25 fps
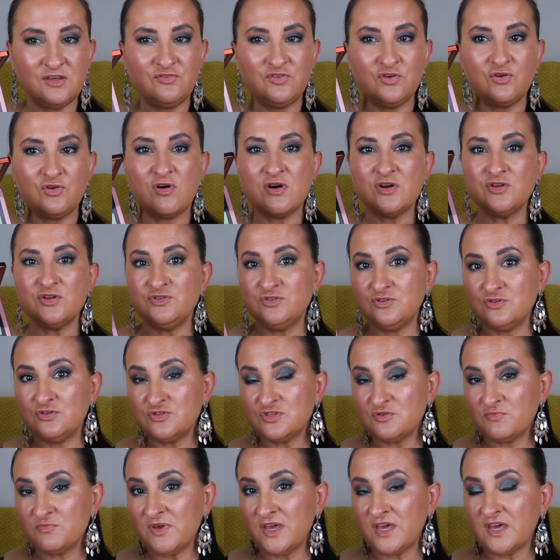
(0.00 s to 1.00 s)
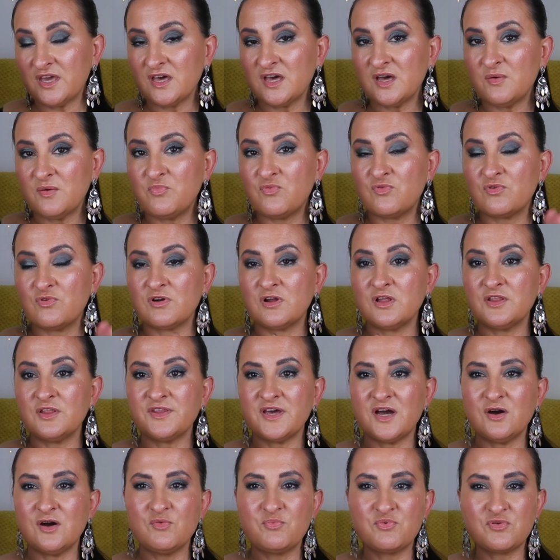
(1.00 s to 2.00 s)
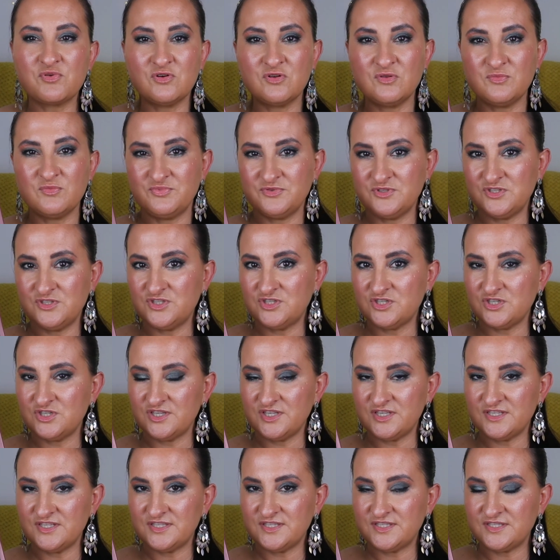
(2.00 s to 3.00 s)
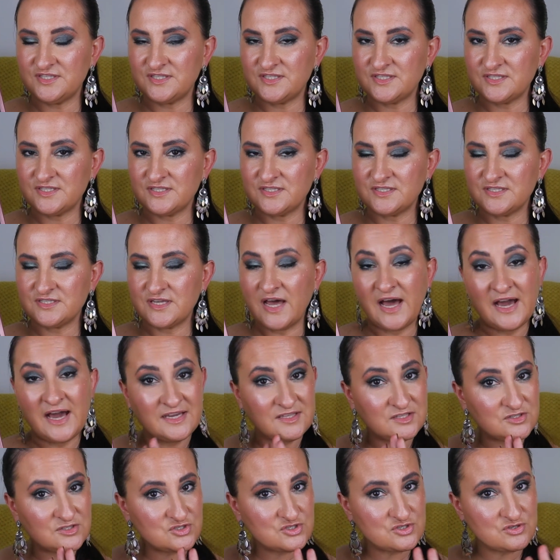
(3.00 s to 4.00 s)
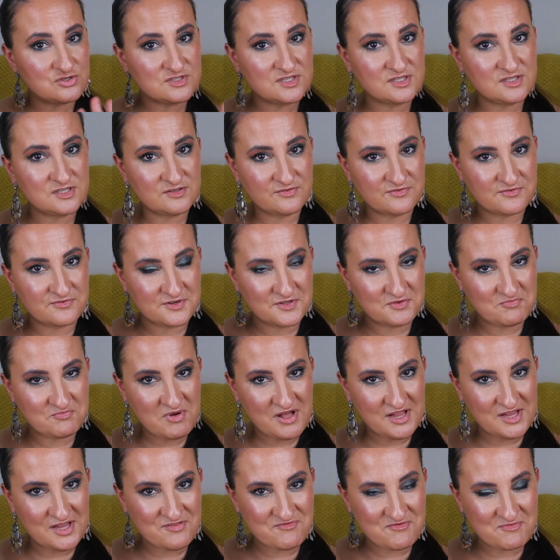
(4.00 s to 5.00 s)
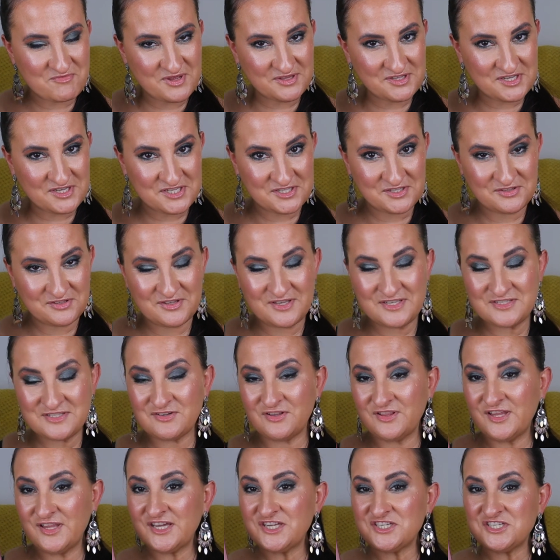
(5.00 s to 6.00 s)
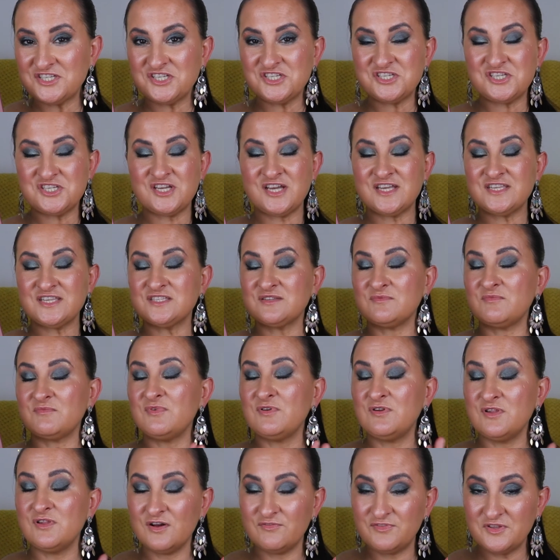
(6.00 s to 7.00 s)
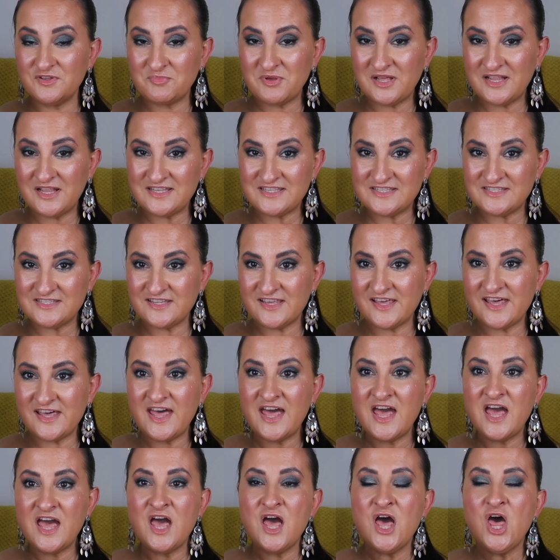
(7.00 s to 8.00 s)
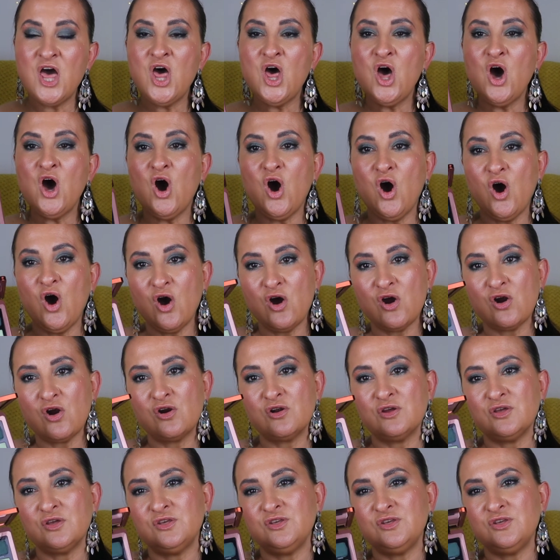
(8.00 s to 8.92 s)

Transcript: If you are new to makeup world, I'll probably just either choose a different palette from Natasha Denona's collection, she has some lovely palettes there, or